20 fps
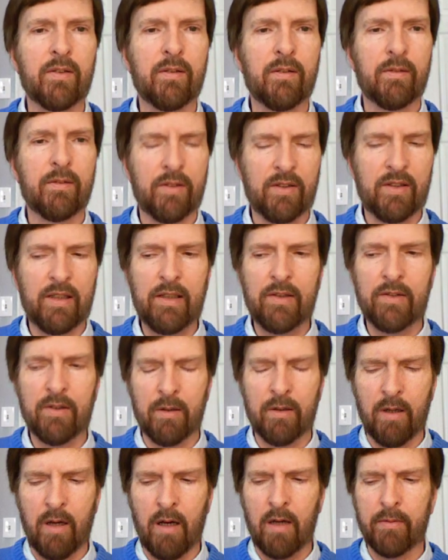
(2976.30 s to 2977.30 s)

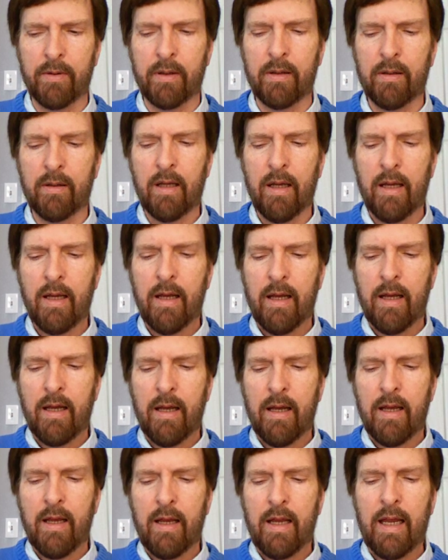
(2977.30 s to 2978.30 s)
season of it,
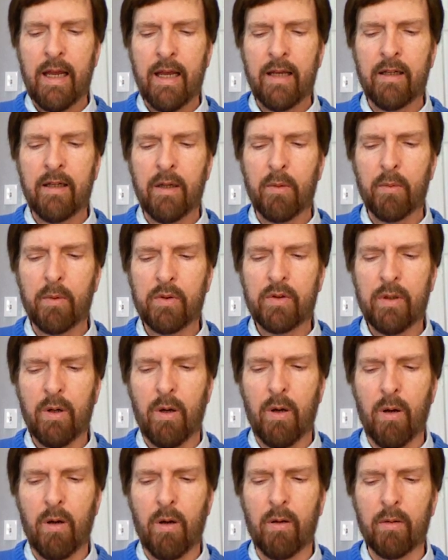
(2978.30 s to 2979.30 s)
and it was
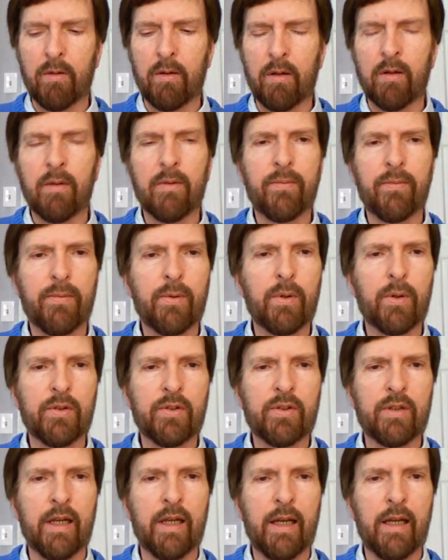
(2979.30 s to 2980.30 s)
called
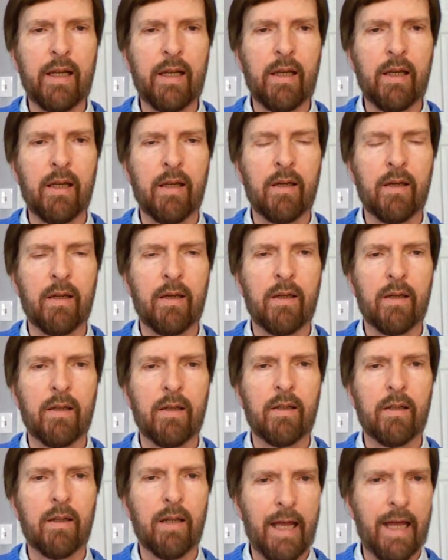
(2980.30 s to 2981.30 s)
First Day,
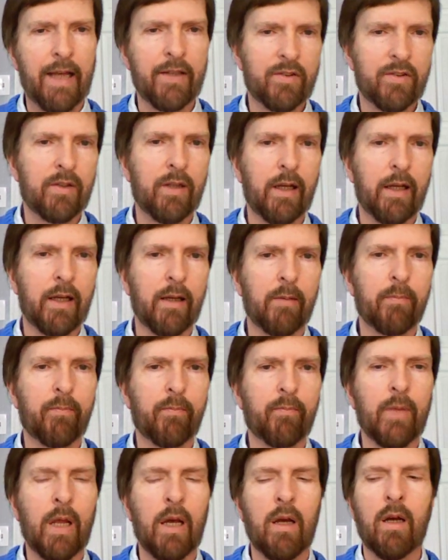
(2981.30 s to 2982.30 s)
Last Day.
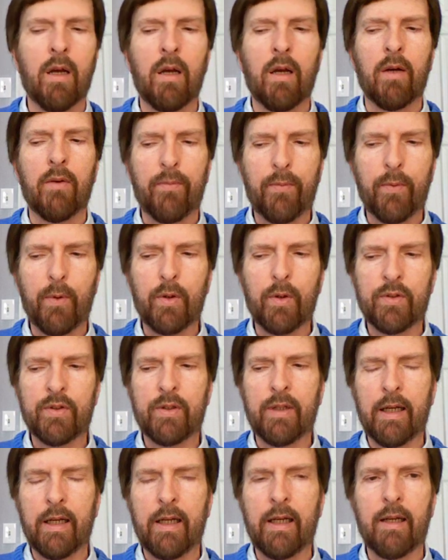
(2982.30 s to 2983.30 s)
First
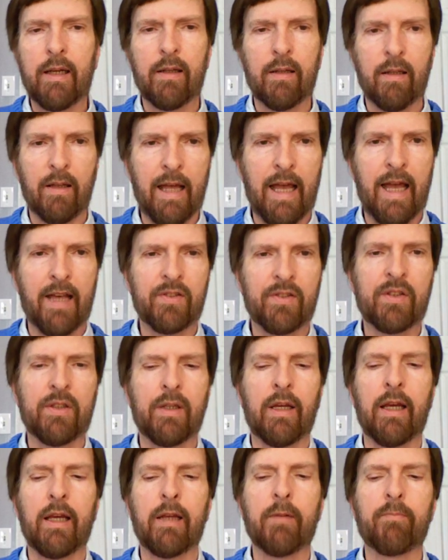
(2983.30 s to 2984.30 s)
Day, Last
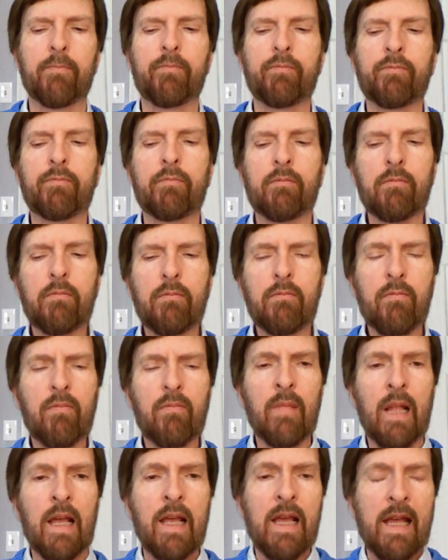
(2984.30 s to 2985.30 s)
Day.
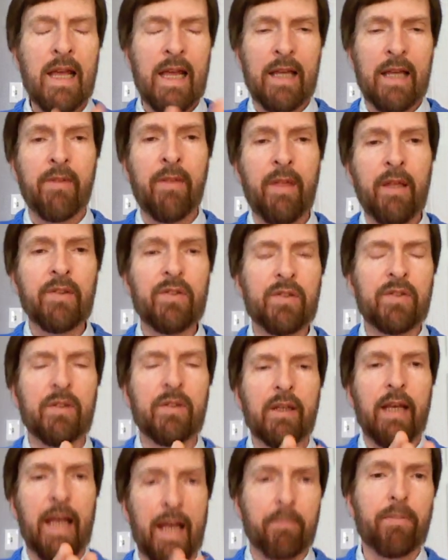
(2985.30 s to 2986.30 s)
And
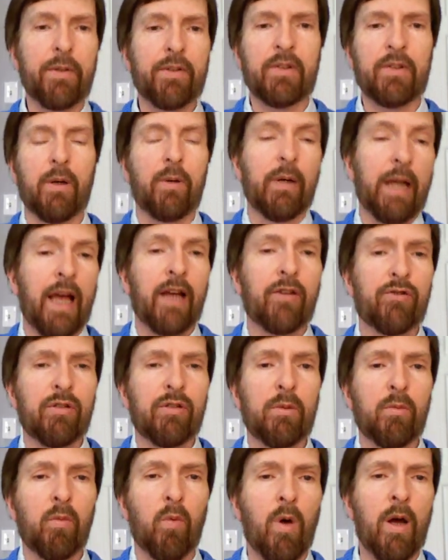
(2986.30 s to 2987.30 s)
this episode
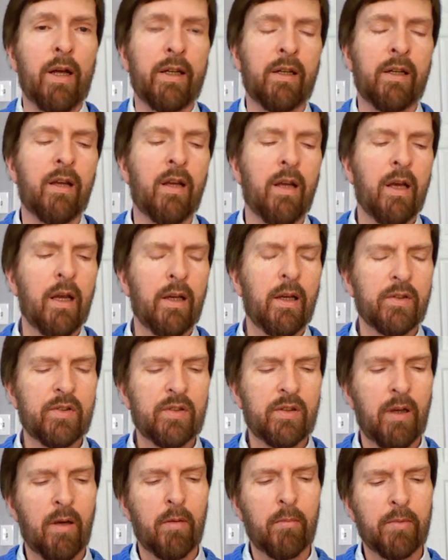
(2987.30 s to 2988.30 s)
actually won
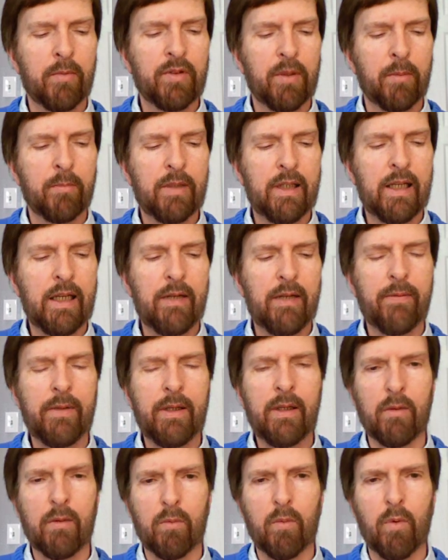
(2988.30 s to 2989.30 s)
some
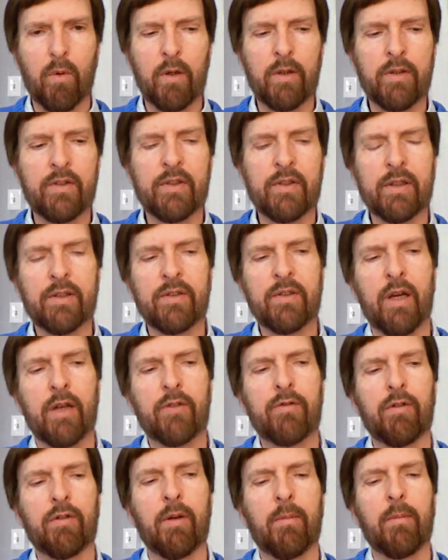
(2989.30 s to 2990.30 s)
TV awards,
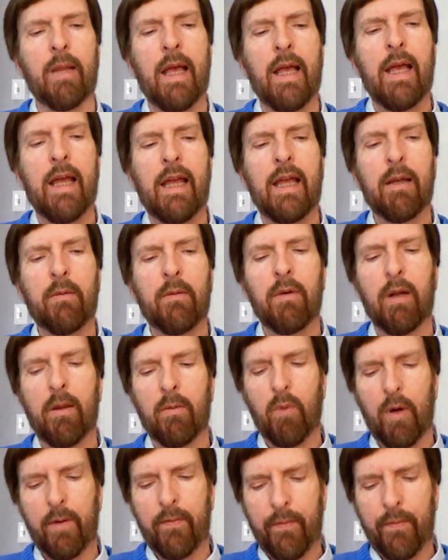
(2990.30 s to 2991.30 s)
etc. And
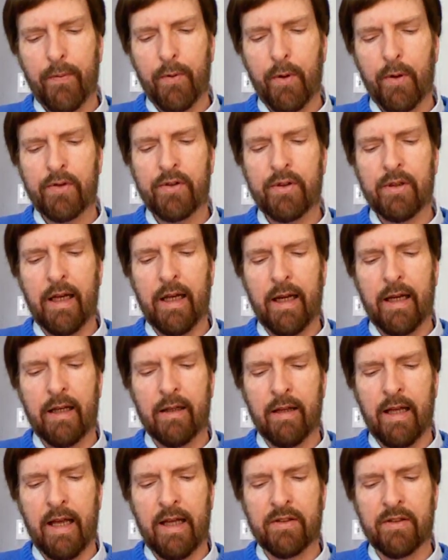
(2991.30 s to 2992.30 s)
what First Day
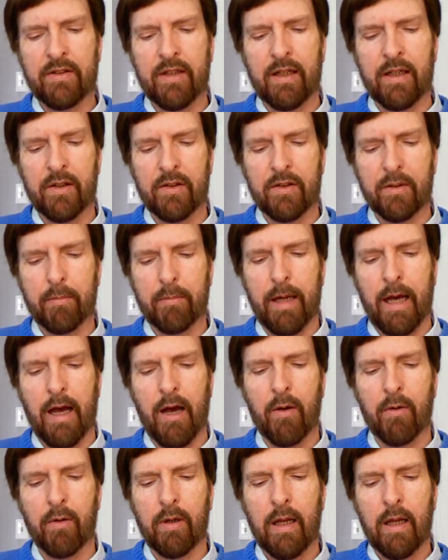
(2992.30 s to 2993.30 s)
and Last Day is
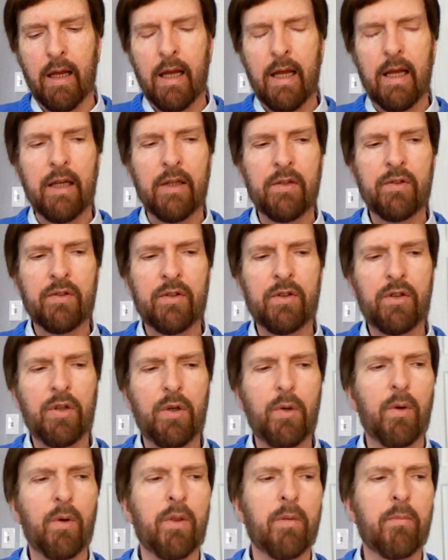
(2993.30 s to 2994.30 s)
about is
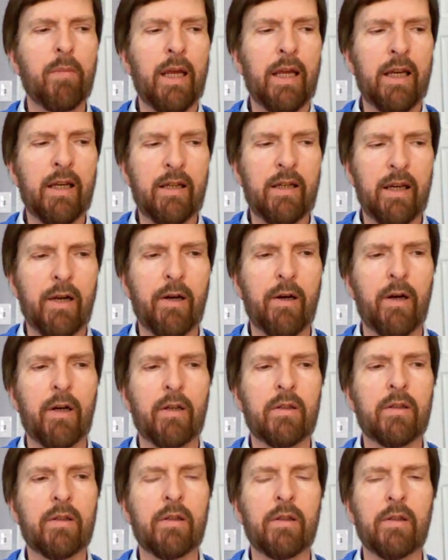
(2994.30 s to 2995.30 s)
two of the main
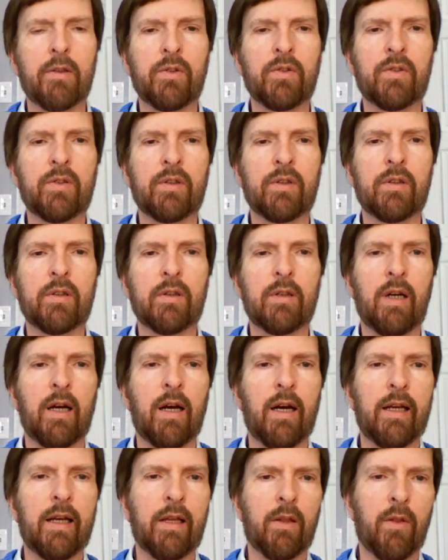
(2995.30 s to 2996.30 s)
characters
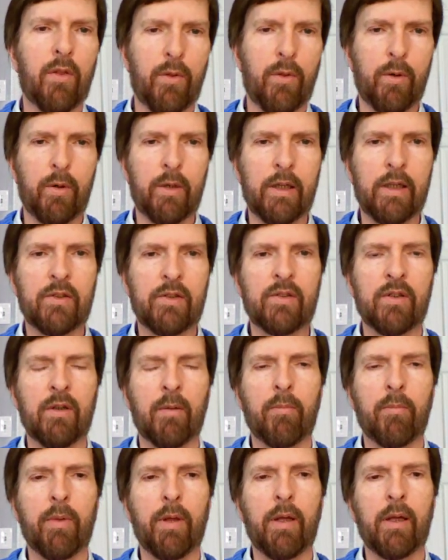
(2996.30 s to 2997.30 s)
in
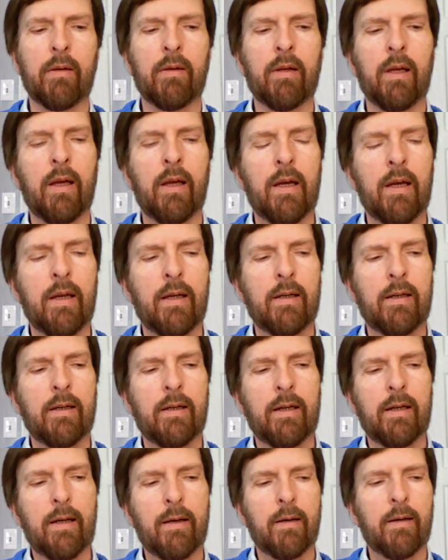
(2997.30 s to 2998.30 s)
30-something,
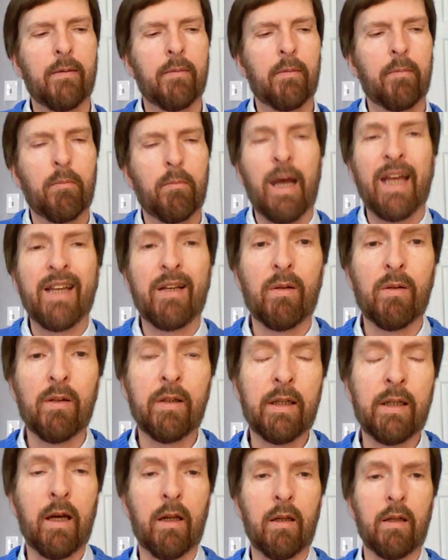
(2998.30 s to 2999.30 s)
Michael
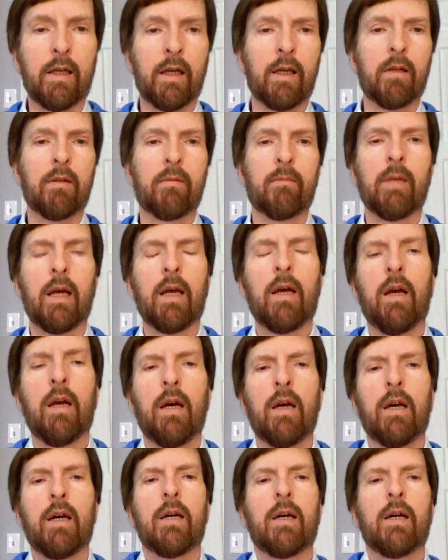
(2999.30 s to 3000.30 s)
and Elliot,
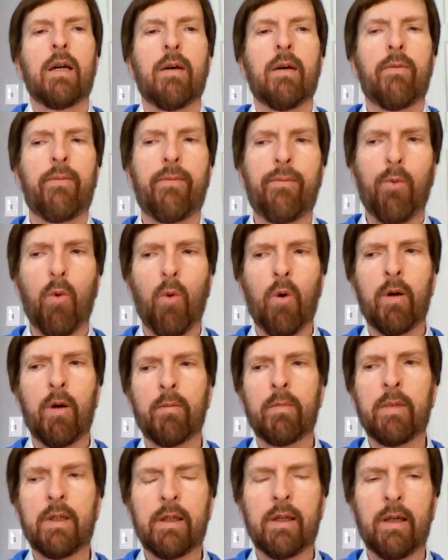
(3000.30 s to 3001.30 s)

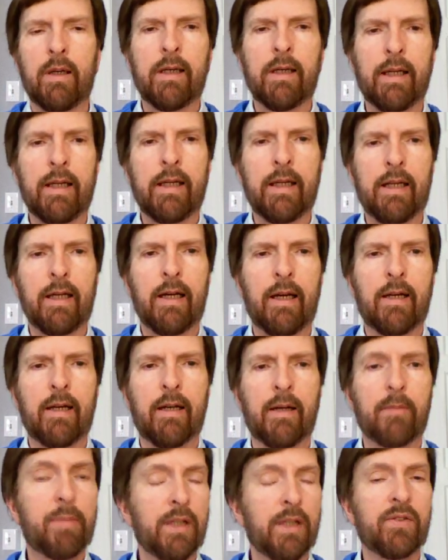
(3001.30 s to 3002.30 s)
formed
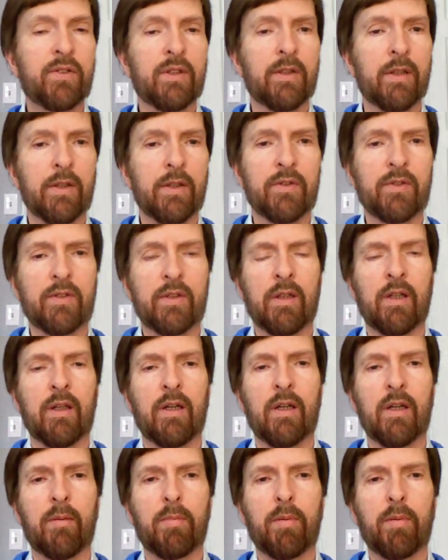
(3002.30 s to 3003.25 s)
a business, a